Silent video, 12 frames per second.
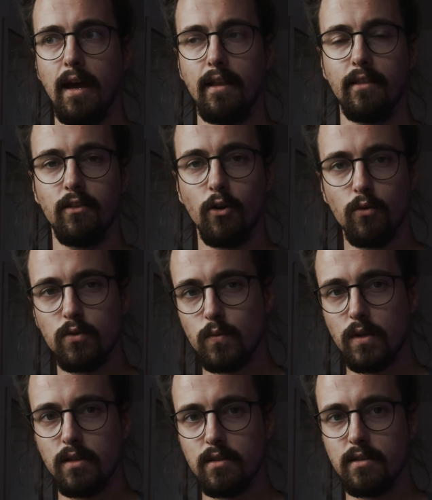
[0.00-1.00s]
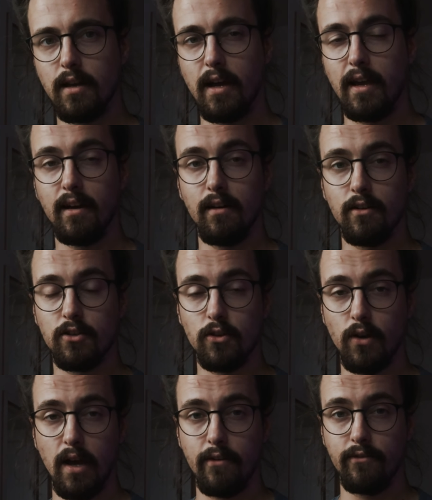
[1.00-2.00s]
And those ones, I
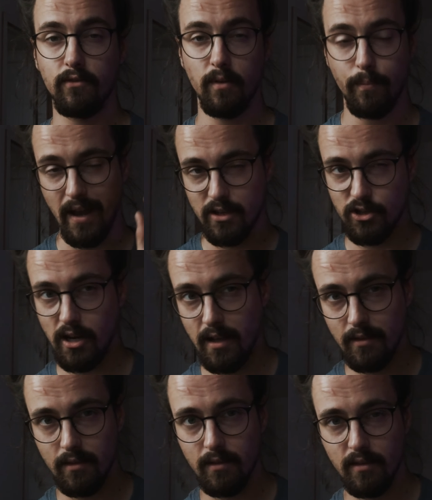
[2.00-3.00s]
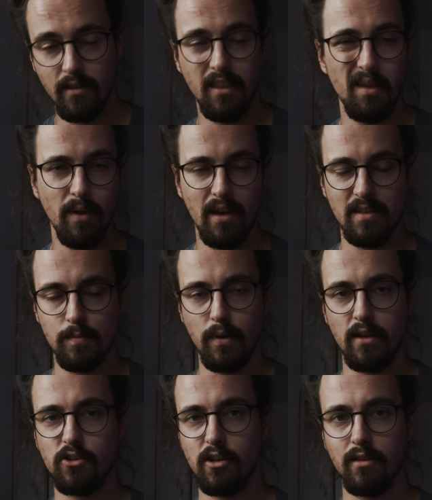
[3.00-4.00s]
also have the patch and the TBS
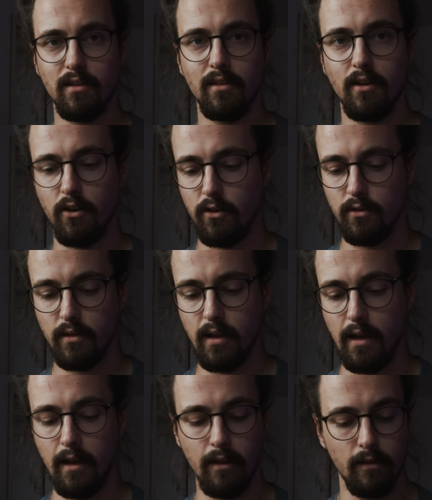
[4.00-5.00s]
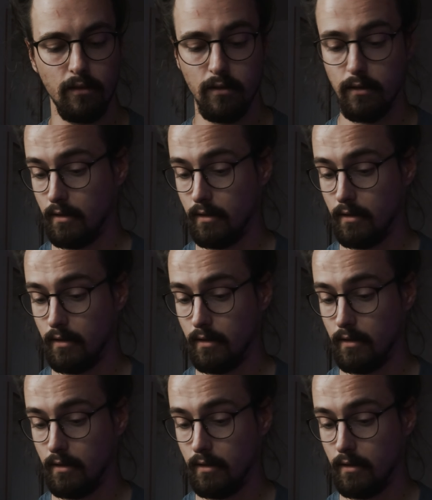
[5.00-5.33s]
patch antenna on, and